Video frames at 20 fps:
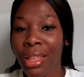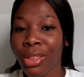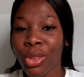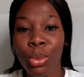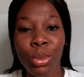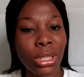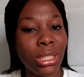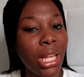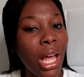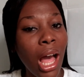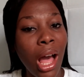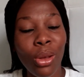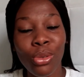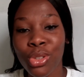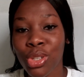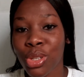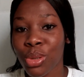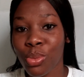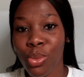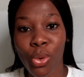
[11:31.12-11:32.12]
No matter how
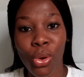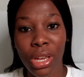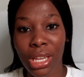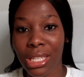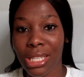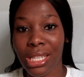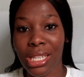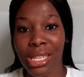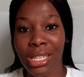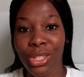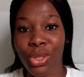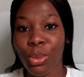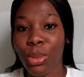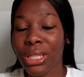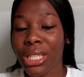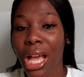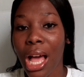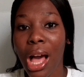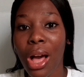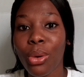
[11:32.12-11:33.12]
small it is, no
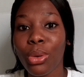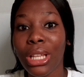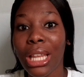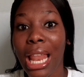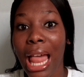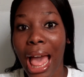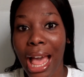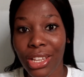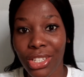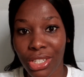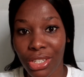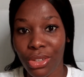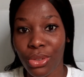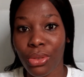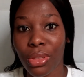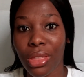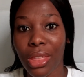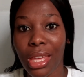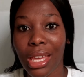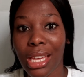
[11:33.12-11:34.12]
matter how large you
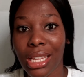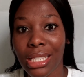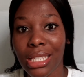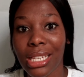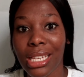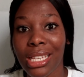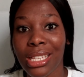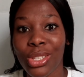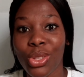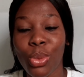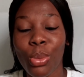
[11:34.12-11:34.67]
think it is,